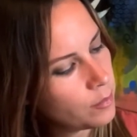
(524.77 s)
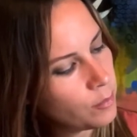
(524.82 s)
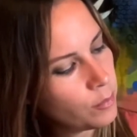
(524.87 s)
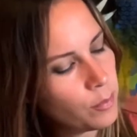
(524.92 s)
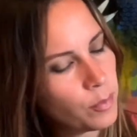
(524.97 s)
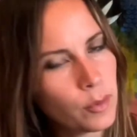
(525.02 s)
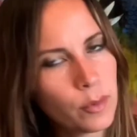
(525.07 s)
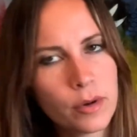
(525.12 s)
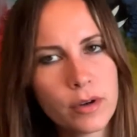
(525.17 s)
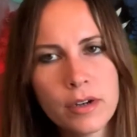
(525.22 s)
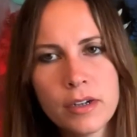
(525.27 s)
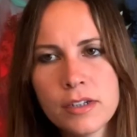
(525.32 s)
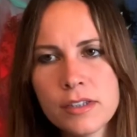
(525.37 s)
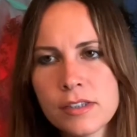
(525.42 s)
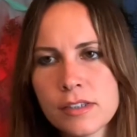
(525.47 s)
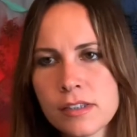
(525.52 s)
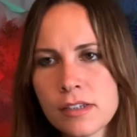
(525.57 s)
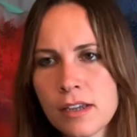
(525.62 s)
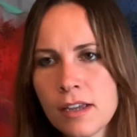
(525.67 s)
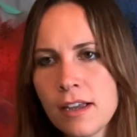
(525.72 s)

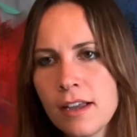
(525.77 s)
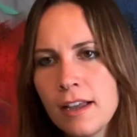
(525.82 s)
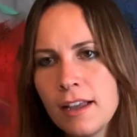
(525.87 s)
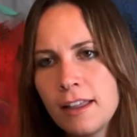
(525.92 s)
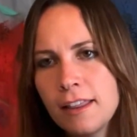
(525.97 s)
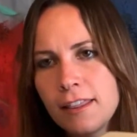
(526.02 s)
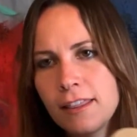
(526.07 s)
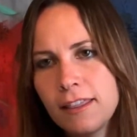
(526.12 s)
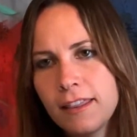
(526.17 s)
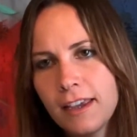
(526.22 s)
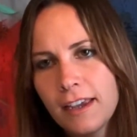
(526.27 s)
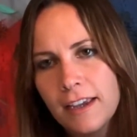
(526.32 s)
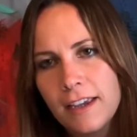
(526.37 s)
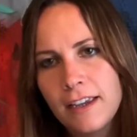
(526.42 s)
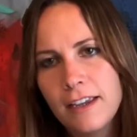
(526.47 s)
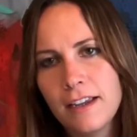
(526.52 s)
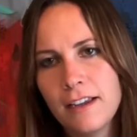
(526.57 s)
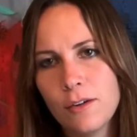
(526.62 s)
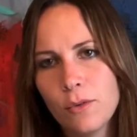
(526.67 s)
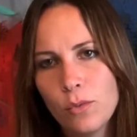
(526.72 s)
boards.
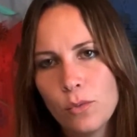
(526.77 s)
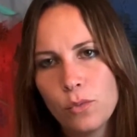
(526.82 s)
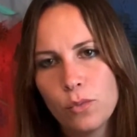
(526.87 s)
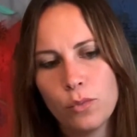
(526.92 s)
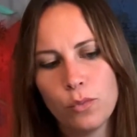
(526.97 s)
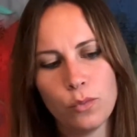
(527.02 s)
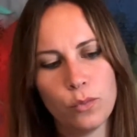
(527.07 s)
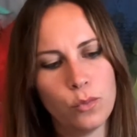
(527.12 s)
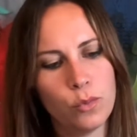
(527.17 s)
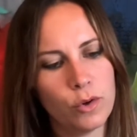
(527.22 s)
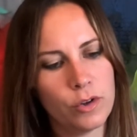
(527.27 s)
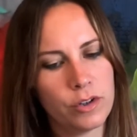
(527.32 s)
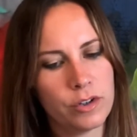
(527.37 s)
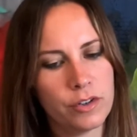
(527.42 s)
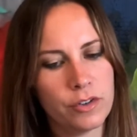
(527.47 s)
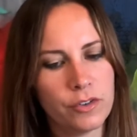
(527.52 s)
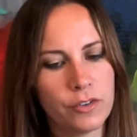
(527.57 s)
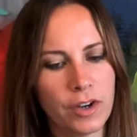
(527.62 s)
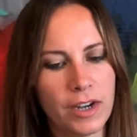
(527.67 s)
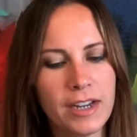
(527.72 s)
They work
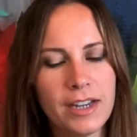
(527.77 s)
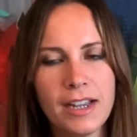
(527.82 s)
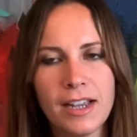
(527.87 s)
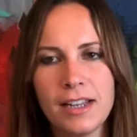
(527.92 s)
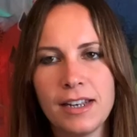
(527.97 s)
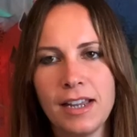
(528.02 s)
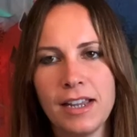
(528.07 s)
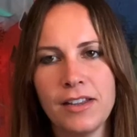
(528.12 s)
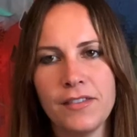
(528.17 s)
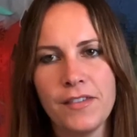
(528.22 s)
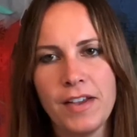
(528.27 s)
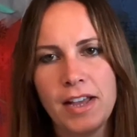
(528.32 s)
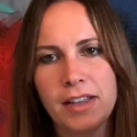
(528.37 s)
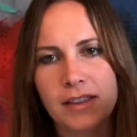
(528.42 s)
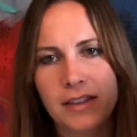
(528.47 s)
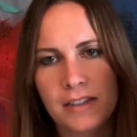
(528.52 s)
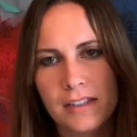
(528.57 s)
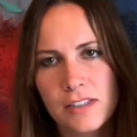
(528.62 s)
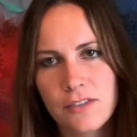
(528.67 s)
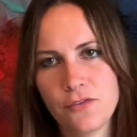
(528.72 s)
great, and I have had
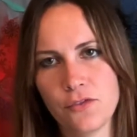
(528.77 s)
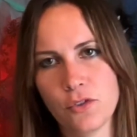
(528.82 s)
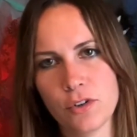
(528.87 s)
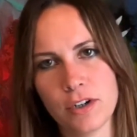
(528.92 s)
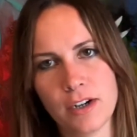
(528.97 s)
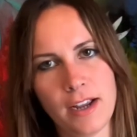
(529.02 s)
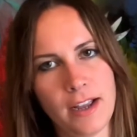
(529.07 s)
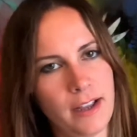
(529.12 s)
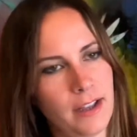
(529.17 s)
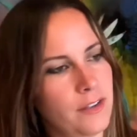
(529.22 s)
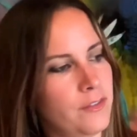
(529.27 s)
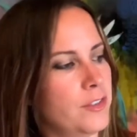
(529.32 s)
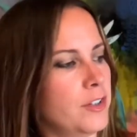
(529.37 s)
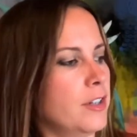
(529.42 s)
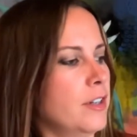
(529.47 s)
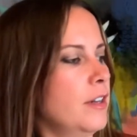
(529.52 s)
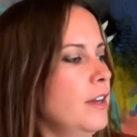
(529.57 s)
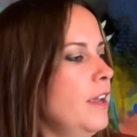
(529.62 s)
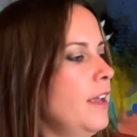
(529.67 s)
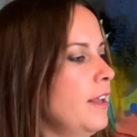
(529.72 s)
this
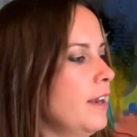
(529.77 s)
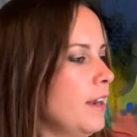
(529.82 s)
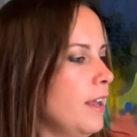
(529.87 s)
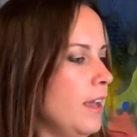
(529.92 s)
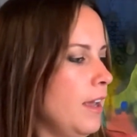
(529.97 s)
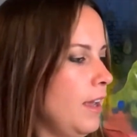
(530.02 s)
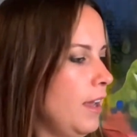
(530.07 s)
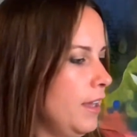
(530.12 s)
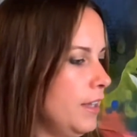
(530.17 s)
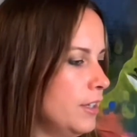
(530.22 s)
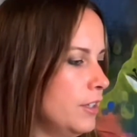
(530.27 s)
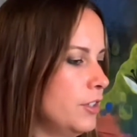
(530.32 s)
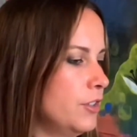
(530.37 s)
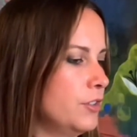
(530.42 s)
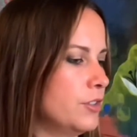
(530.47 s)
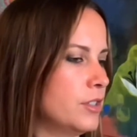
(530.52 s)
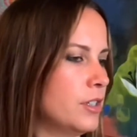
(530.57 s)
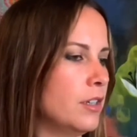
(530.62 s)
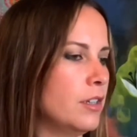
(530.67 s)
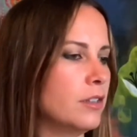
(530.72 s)
forever, and I
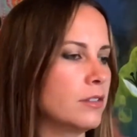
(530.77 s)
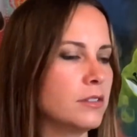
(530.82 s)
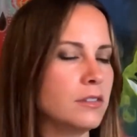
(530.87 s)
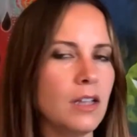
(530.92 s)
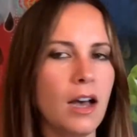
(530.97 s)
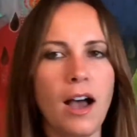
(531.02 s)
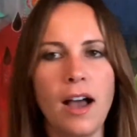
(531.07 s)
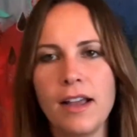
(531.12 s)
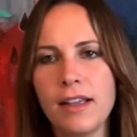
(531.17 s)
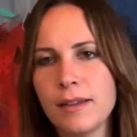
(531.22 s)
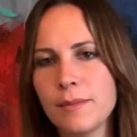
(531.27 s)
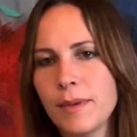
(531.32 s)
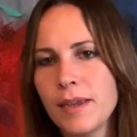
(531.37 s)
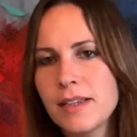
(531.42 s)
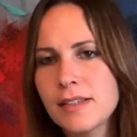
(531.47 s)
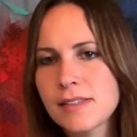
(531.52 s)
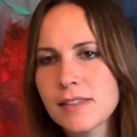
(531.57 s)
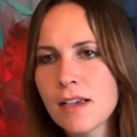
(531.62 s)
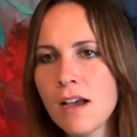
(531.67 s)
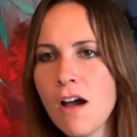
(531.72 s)
use it a lot. It
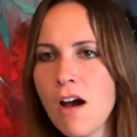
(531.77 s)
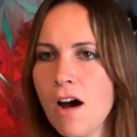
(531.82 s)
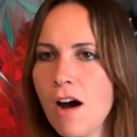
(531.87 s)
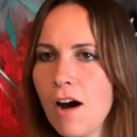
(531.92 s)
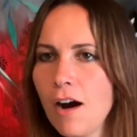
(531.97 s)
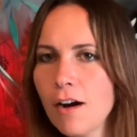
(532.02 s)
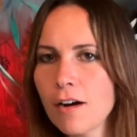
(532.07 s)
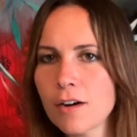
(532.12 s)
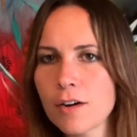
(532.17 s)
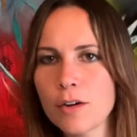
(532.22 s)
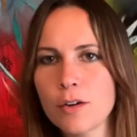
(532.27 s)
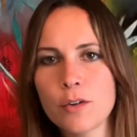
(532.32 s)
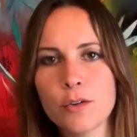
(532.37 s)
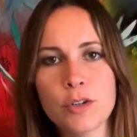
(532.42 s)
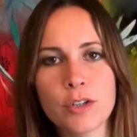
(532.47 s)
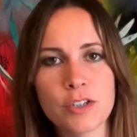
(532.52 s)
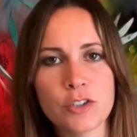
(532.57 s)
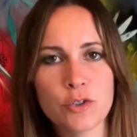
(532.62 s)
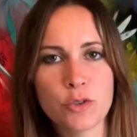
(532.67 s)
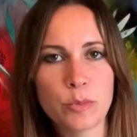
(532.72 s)
makes art
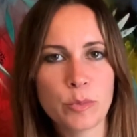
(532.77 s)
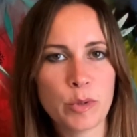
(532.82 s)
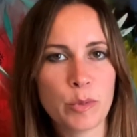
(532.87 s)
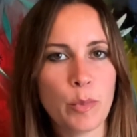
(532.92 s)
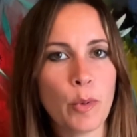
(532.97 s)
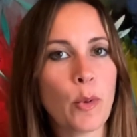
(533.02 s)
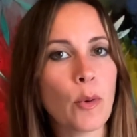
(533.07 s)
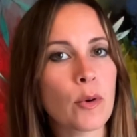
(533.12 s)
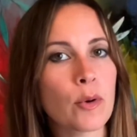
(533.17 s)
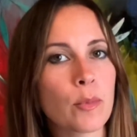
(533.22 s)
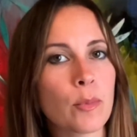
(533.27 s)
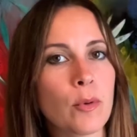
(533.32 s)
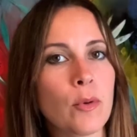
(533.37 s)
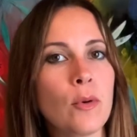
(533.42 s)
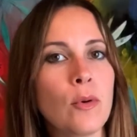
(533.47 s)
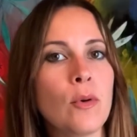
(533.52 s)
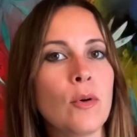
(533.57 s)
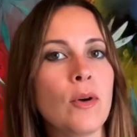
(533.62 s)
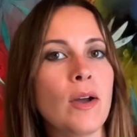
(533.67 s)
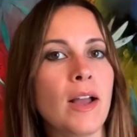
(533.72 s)
extremely
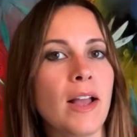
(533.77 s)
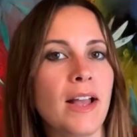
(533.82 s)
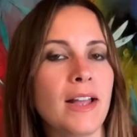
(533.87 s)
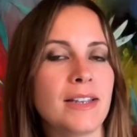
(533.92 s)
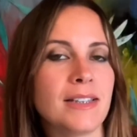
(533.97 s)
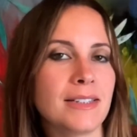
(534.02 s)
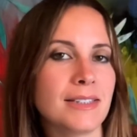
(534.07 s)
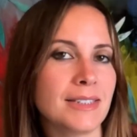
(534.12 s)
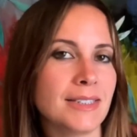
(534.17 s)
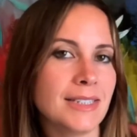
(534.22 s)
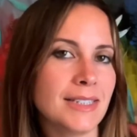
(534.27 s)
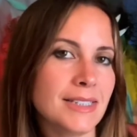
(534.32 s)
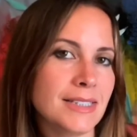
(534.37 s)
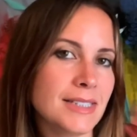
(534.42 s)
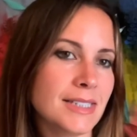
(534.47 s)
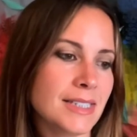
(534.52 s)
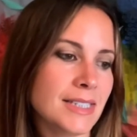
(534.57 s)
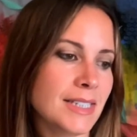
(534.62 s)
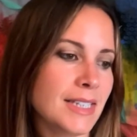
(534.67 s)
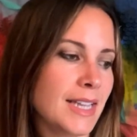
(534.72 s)
portable and
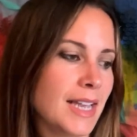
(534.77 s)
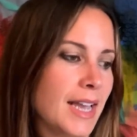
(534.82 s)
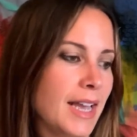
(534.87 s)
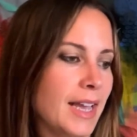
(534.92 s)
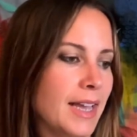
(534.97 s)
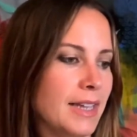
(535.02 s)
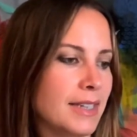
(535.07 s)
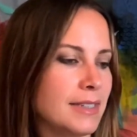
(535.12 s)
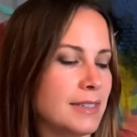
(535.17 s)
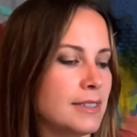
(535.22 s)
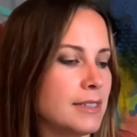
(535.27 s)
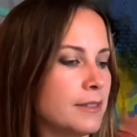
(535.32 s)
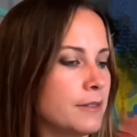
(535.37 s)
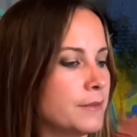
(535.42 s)
easy, and